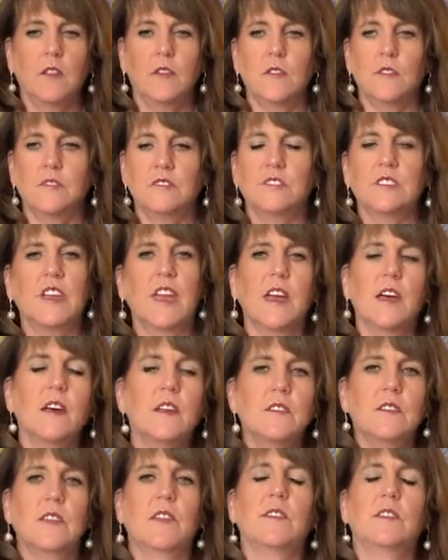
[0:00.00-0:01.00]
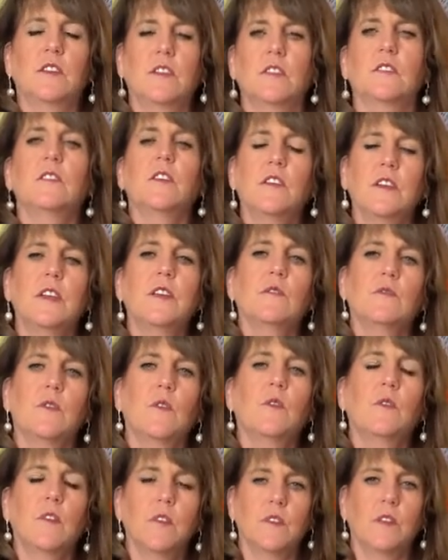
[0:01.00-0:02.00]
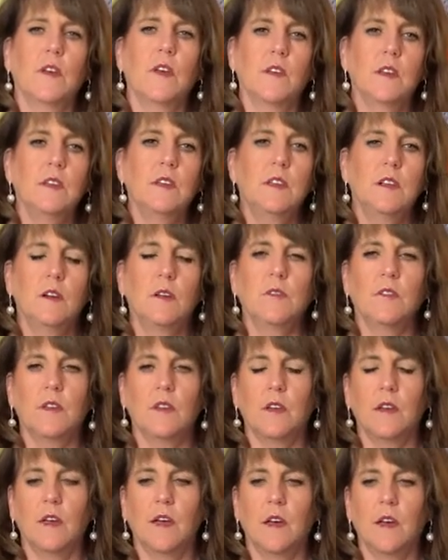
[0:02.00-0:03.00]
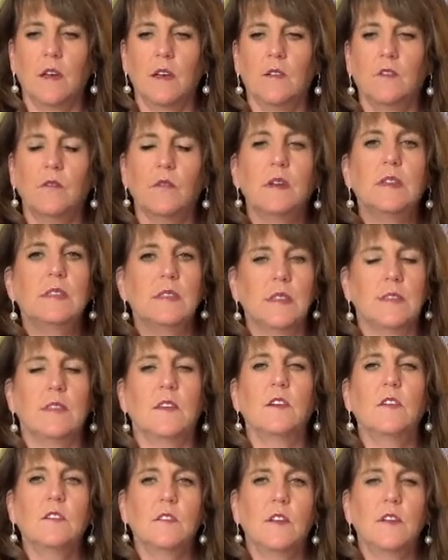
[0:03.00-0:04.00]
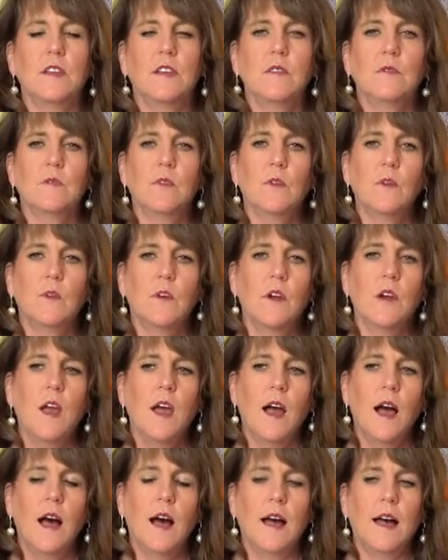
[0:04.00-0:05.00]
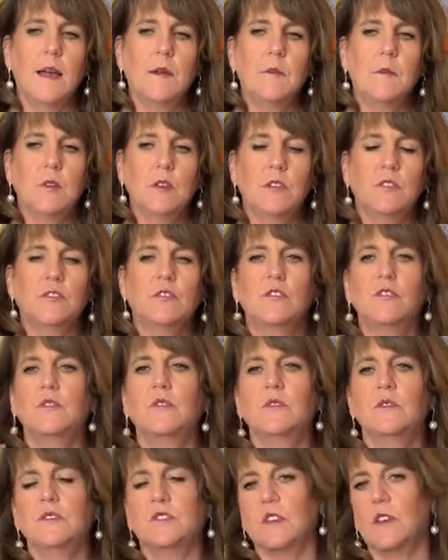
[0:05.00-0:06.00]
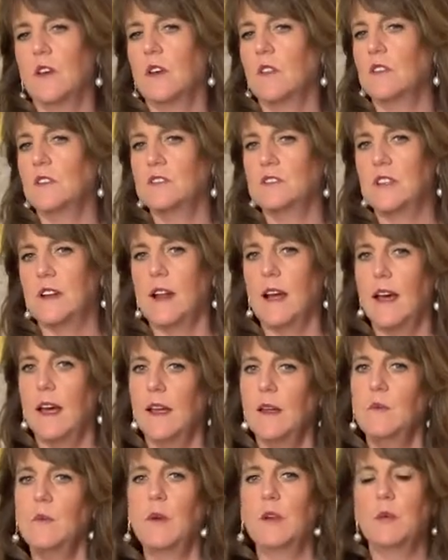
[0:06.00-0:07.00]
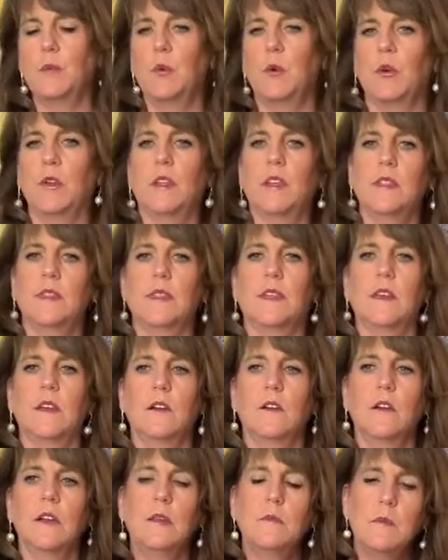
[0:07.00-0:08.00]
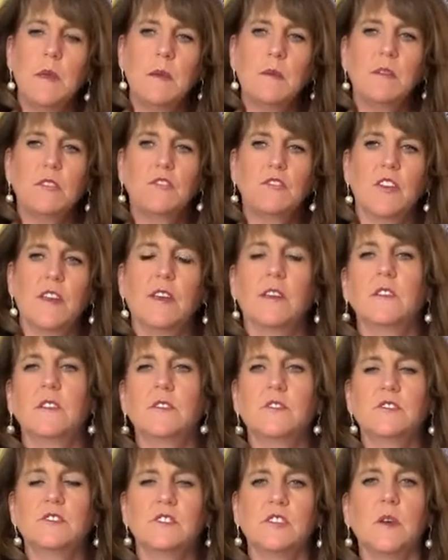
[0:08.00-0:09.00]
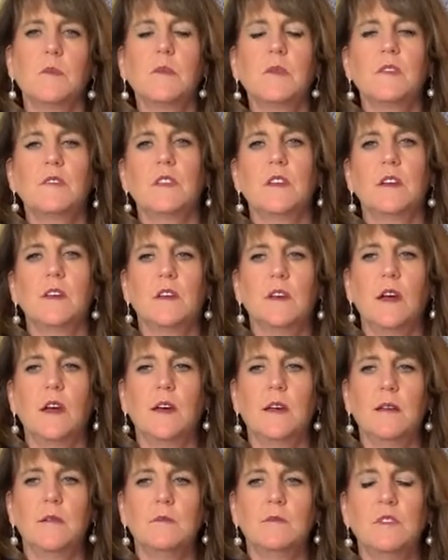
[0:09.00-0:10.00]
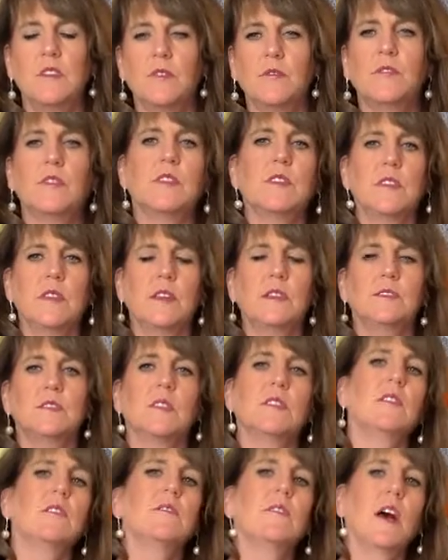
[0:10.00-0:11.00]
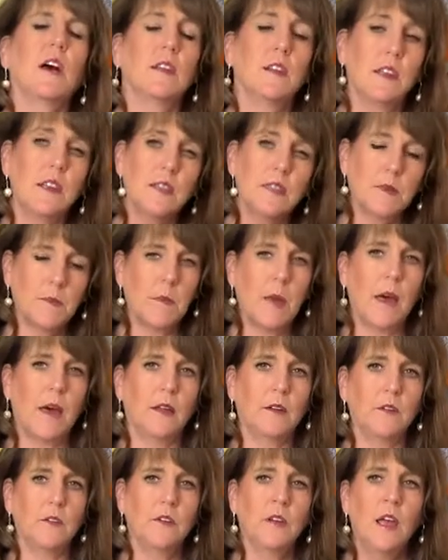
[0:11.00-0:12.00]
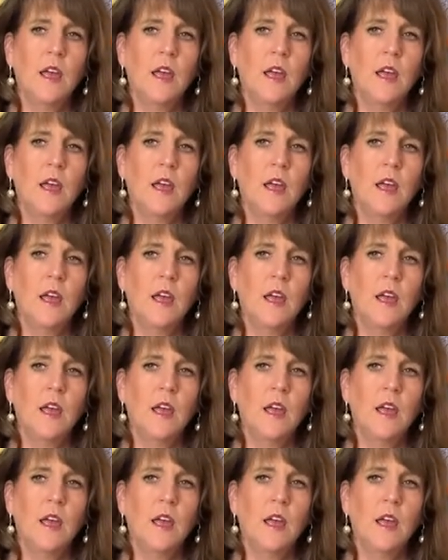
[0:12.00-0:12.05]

scale that they're looking for, or the grid that they're looking for. I'm going to choose the colors that I want to put in there and maybe challenge some of the different things that they've got in the pattern,